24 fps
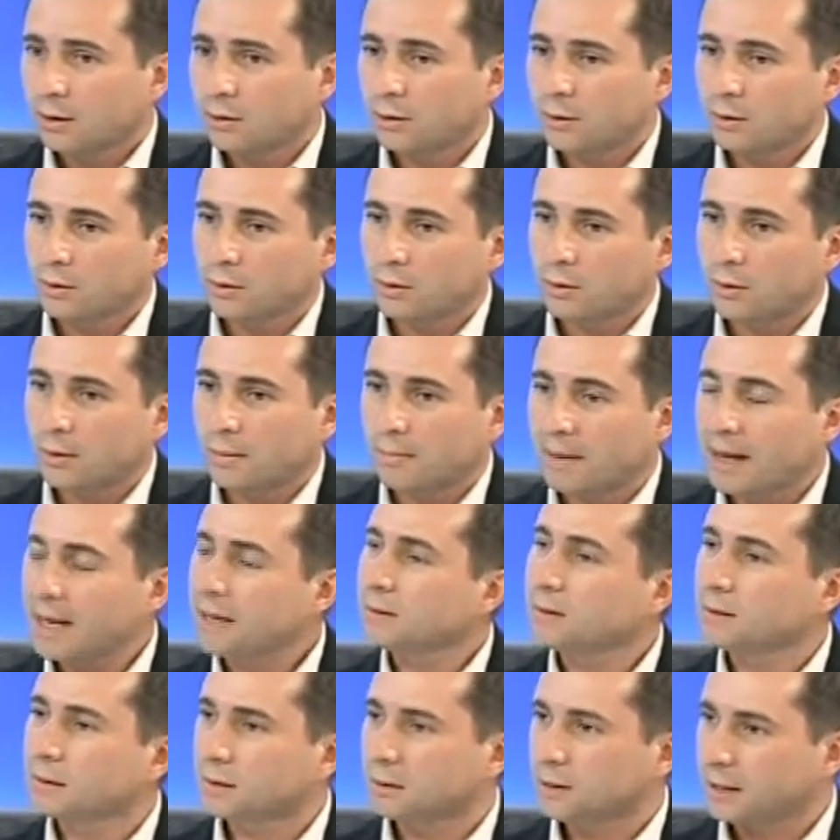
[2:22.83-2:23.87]
who
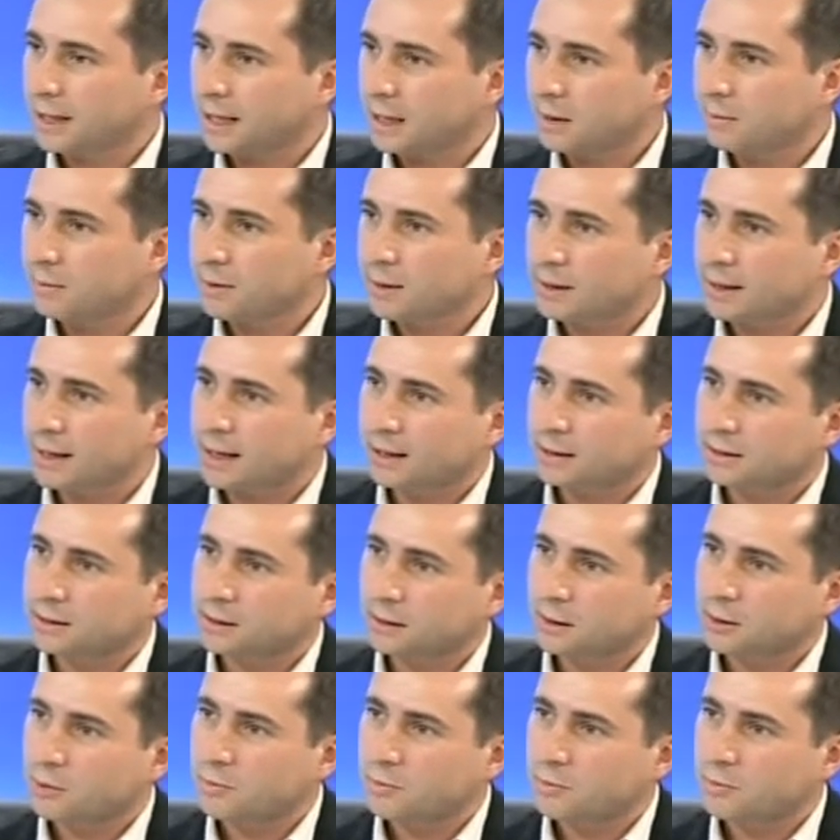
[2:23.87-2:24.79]
made the claim that